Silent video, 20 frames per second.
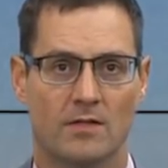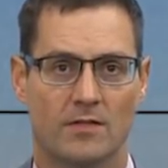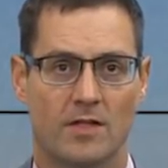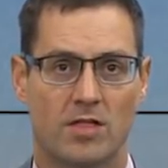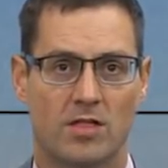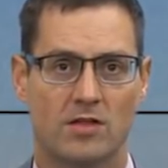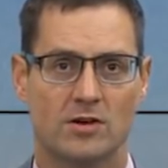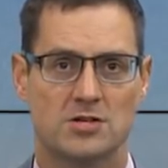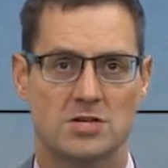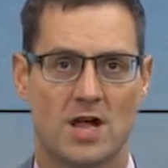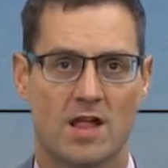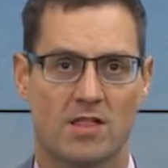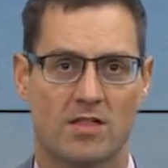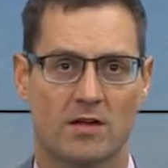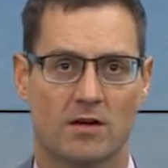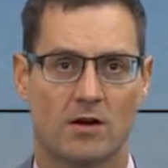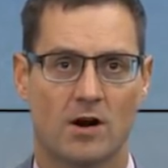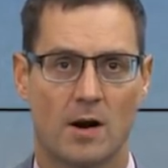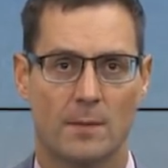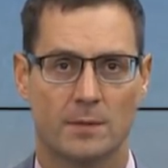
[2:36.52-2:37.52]
This suggests
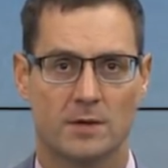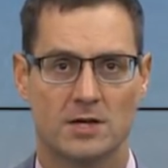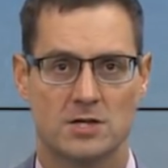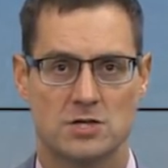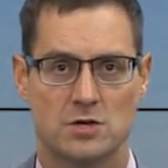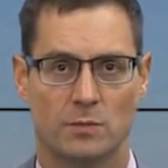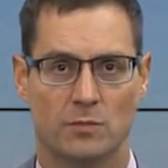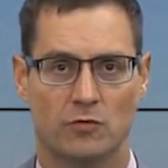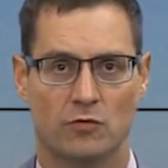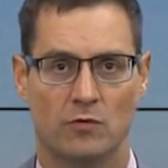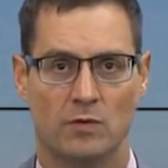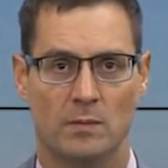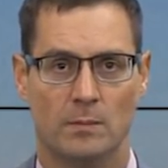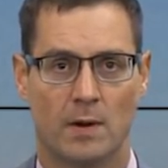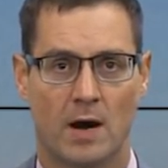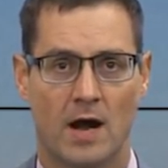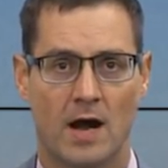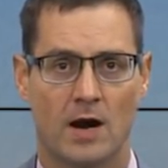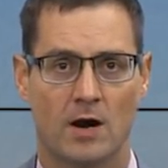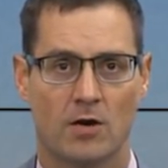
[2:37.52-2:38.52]
that competition between
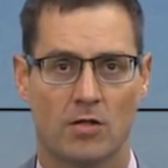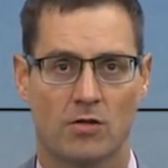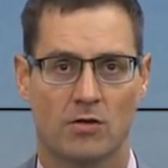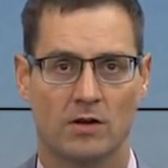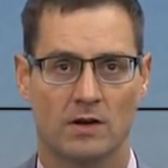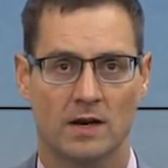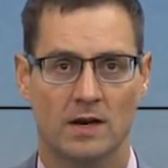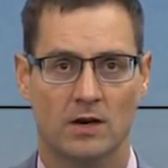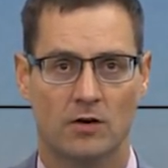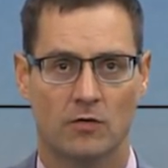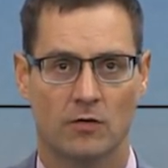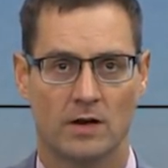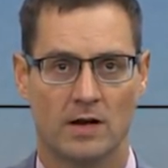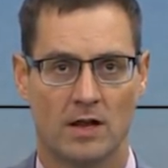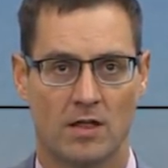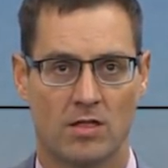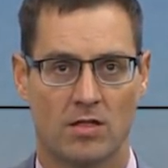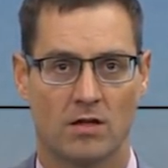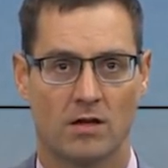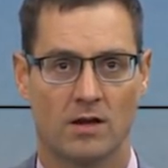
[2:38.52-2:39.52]
buyers could
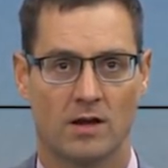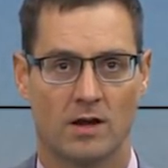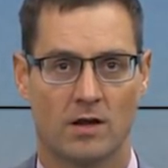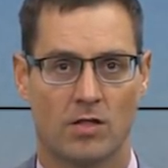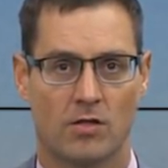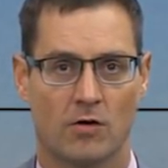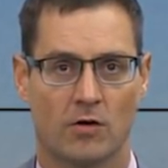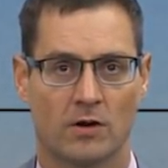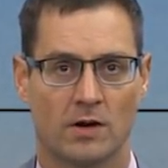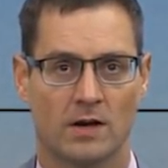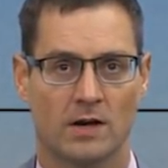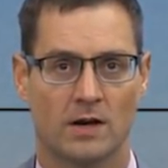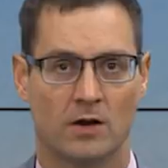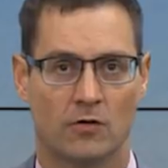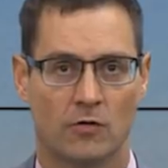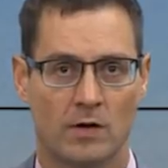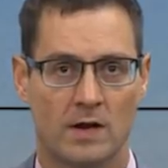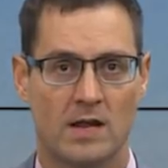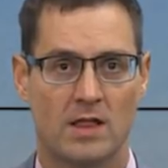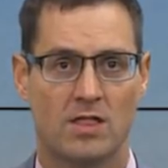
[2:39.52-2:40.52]
increase, exerting
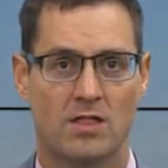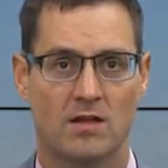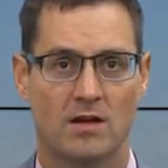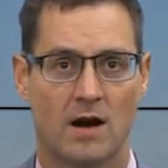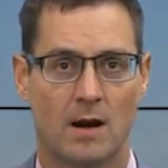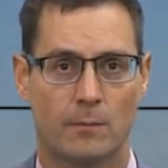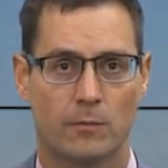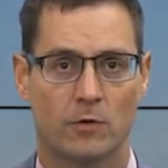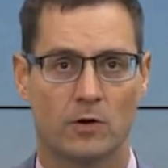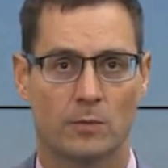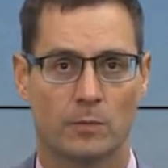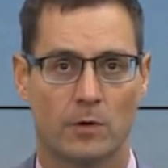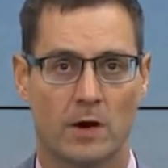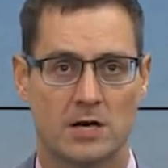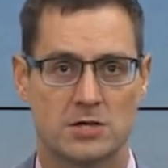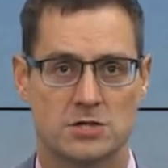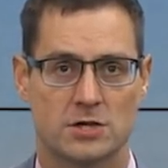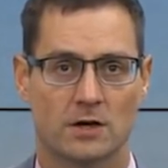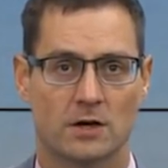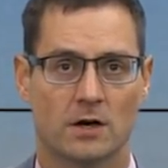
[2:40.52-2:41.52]
increased upward
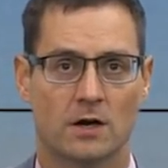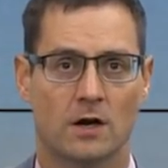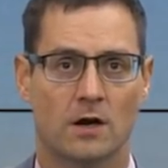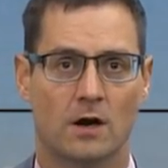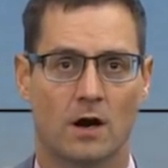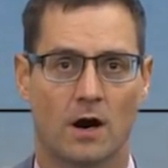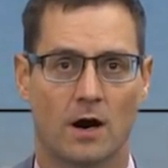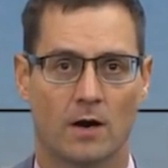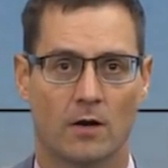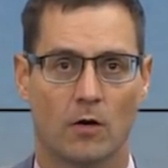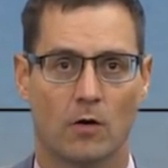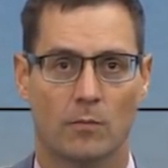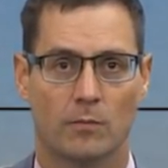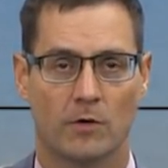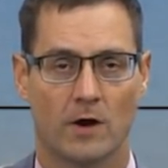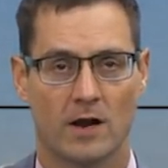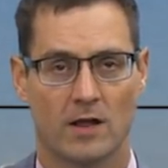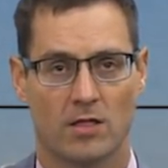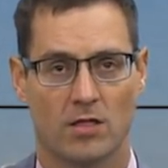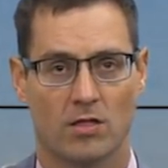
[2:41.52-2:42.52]
pressure on home
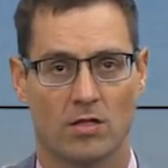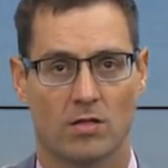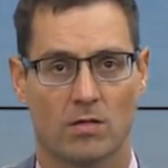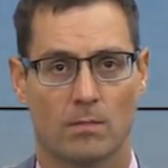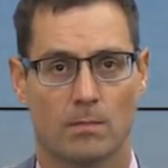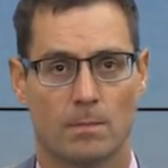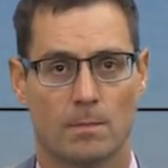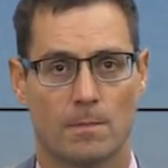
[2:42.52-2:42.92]
prices.